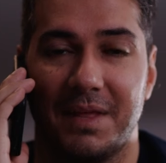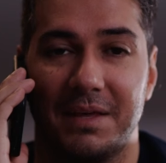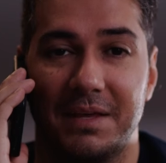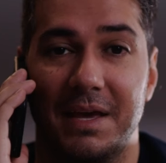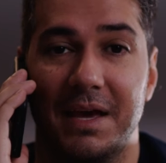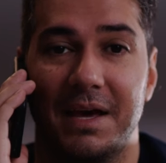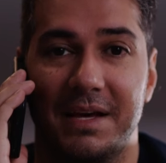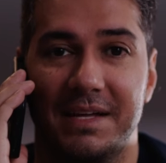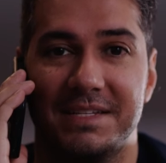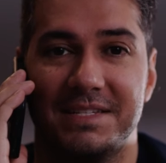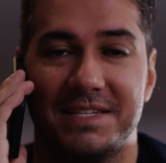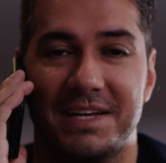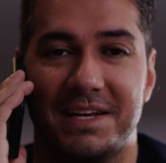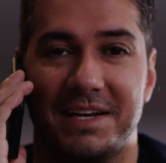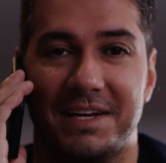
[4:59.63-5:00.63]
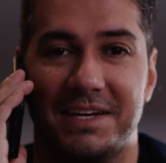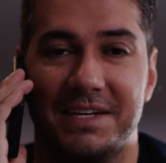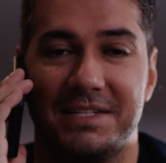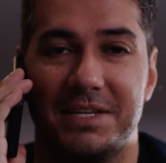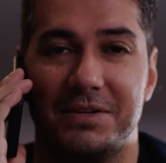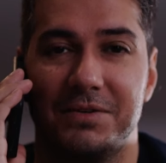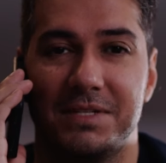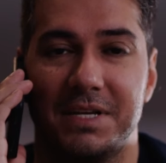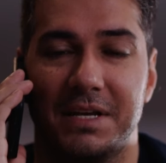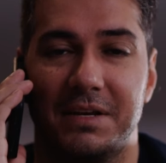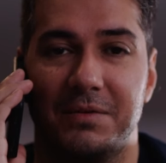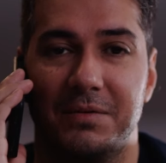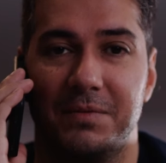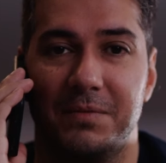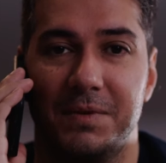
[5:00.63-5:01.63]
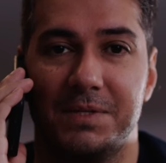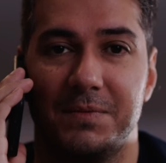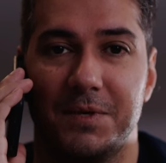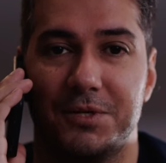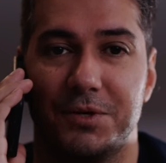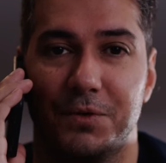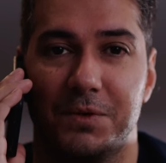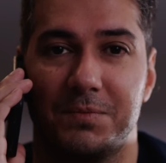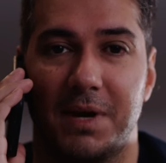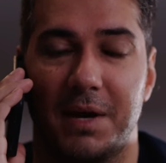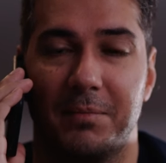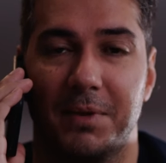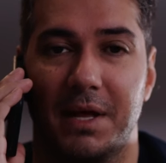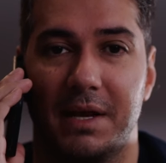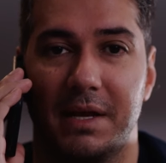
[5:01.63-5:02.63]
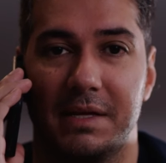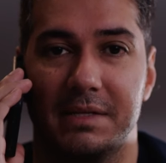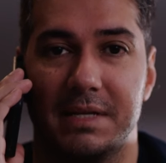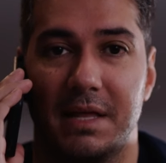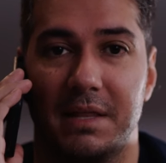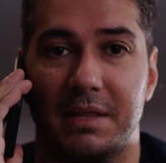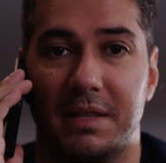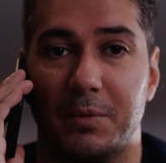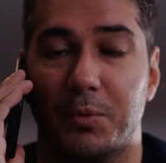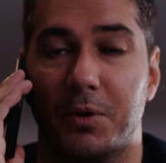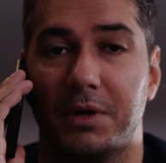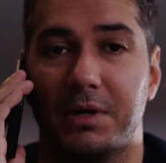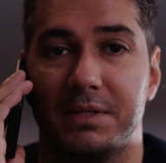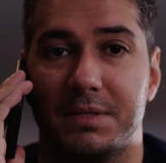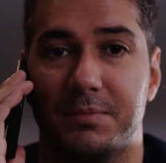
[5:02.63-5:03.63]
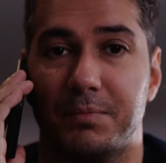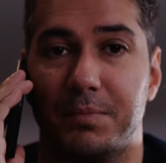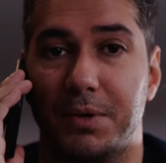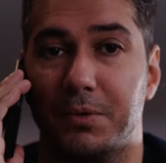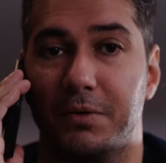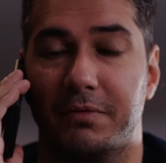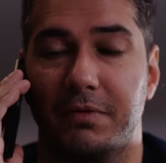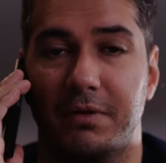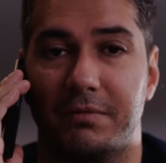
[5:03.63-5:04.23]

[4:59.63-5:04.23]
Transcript: Yeah, it's interesting. The reason we chose pipelining is that they work in some beautiful